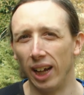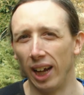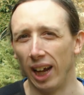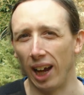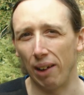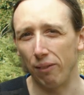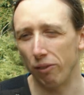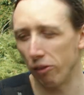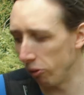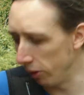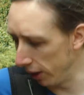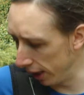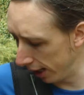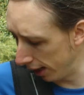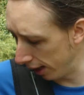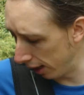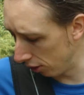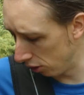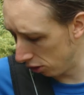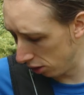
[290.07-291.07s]
Haven't really
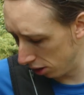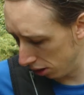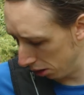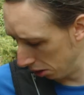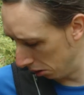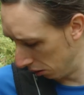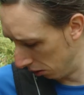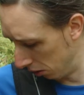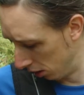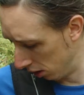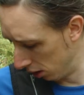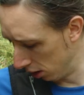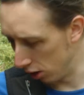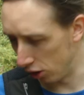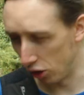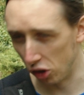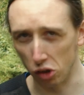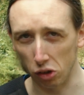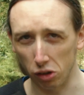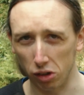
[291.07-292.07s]
had to
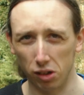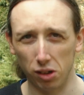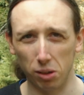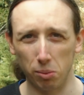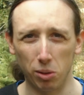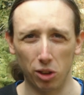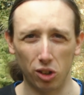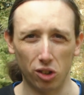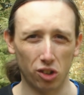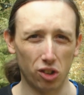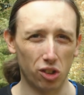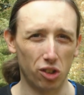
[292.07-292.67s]
adjust it much.